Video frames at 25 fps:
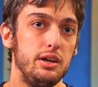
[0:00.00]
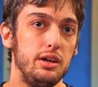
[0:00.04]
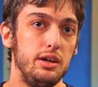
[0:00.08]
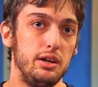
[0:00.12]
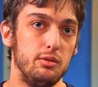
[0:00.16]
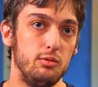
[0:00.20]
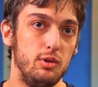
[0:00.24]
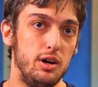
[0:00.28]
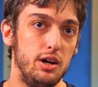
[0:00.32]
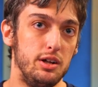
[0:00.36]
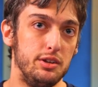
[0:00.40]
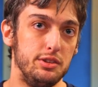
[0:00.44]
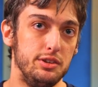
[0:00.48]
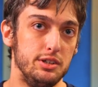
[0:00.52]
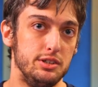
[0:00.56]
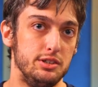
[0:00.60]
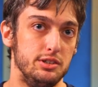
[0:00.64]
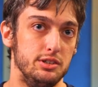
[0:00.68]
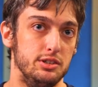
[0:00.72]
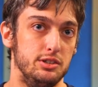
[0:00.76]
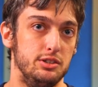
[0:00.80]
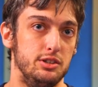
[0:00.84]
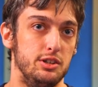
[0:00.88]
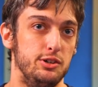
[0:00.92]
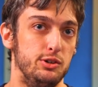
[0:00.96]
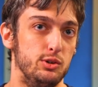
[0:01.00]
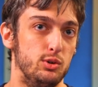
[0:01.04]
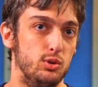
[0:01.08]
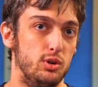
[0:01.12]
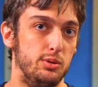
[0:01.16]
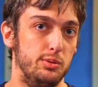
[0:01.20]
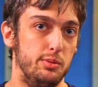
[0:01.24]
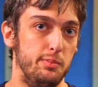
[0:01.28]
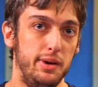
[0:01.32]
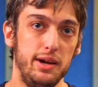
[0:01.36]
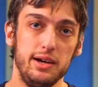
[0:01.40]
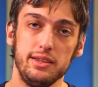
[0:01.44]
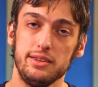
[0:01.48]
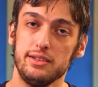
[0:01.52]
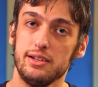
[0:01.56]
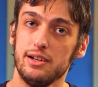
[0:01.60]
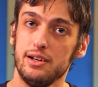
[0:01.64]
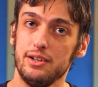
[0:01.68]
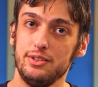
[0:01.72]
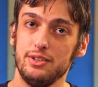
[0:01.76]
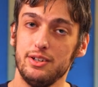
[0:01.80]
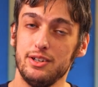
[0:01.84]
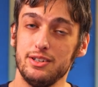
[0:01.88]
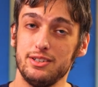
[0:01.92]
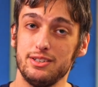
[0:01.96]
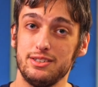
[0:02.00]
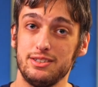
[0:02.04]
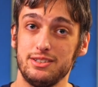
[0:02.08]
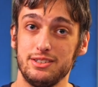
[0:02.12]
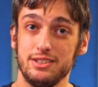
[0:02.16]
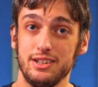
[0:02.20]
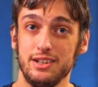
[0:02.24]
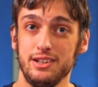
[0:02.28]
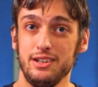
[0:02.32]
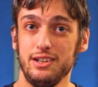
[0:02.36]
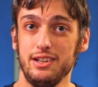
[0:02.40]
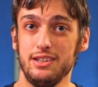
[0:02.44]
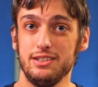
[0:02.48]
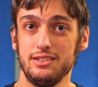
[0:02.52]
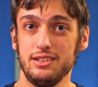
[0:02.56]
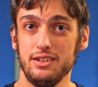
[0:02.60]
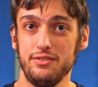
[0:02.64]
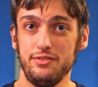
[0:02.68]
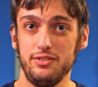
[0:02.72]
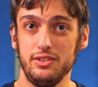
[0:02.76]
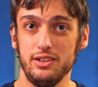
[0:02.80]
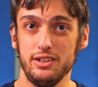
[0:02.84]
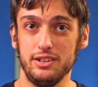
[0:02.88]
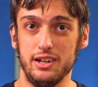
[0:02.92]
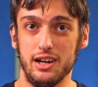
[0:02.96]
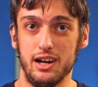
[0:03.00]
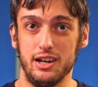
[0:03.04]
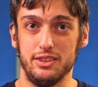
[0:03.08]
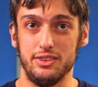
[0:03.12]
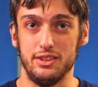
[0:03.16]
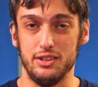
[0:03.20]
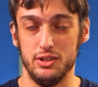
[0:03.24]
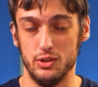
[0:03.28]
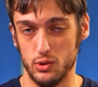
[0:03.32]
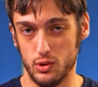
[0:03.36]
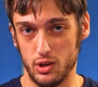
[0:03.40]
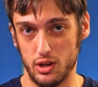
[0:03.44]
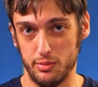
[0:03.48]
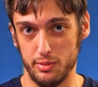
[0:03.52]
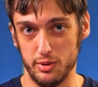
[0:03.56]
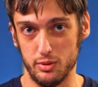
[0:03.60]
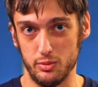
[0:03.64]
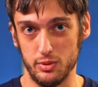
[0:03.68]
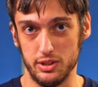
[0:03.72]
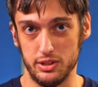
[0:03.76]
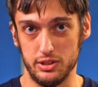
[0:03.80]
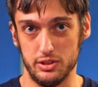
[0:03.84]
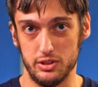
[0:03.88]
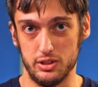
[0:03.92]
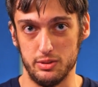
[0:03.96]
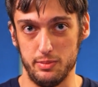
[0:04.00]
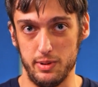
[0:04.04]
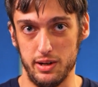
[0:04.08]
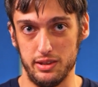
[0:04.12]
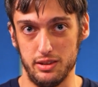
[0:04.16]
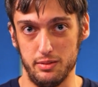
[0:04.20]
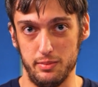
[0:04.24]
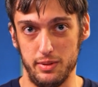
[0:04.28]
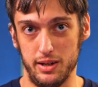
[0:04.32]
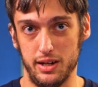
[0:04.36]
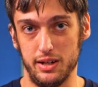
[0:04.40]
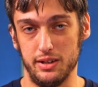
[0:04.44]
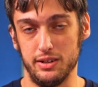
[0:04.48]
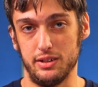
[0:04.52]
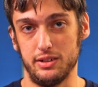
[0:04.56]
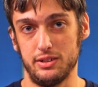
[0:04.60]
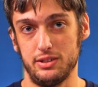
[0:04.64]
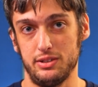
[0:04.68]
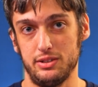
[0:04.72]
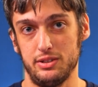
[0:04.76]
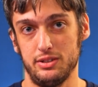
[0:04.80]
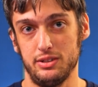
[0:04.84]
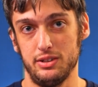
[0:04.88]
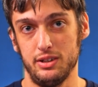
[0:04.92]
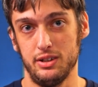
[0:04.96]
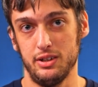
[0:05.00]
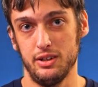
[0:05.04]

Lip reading: And while this is the norm in math contests, it's definitely not the norm in research mathematics.